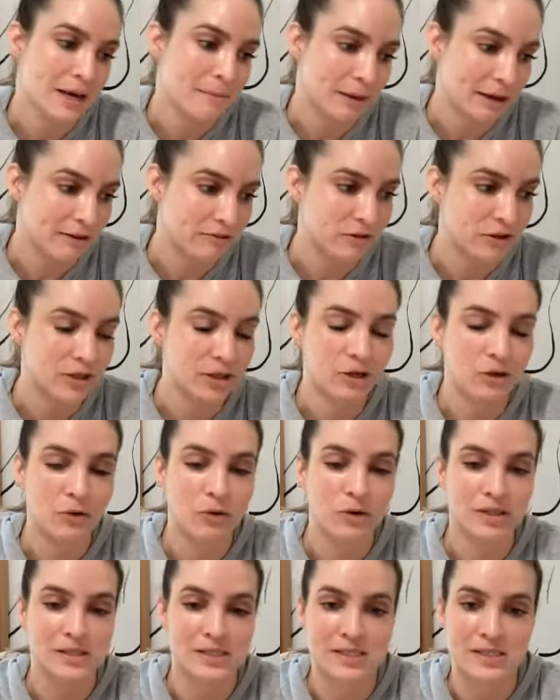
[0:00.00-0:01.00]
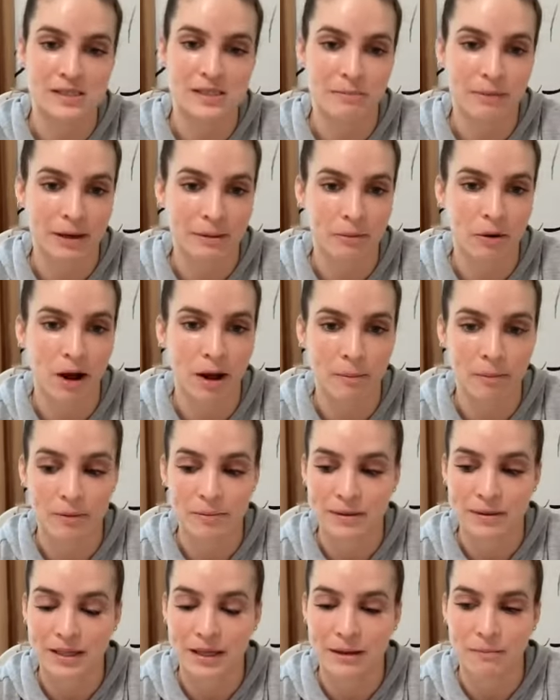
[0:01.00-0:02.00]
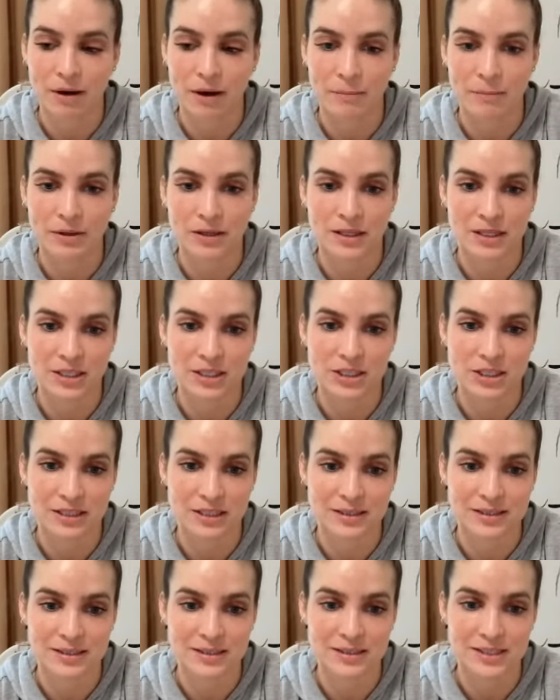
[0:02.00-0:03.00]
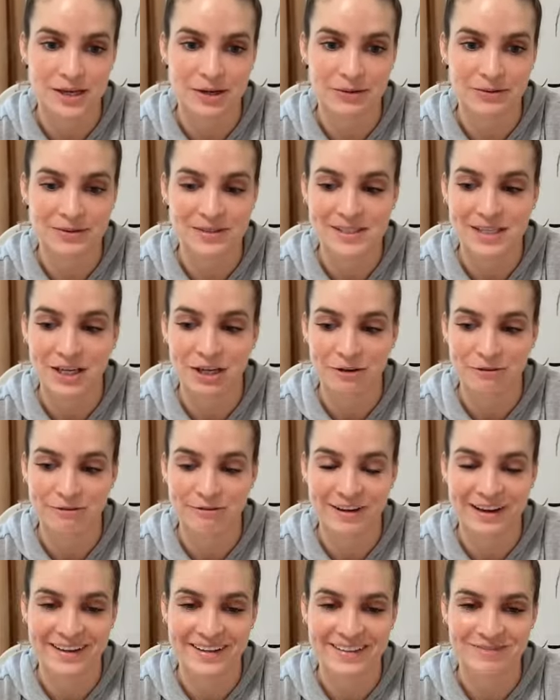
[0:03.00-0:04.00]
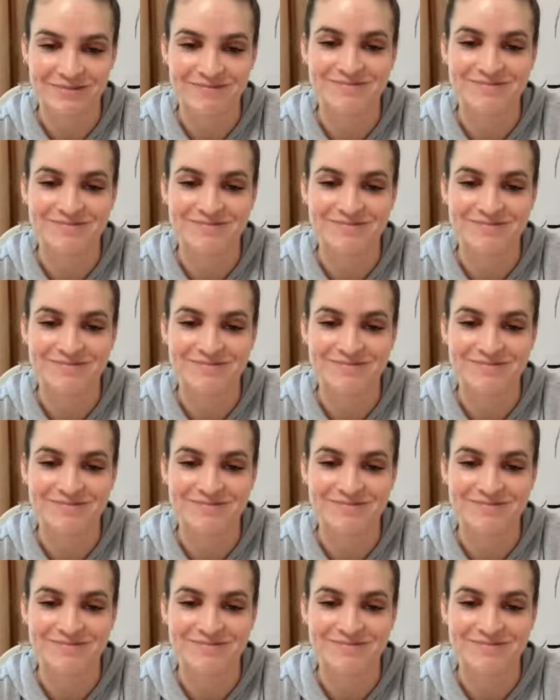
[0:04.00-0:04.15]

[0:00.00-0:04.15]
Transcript: painful intercourse is a big problem in that population. So it was a good fit.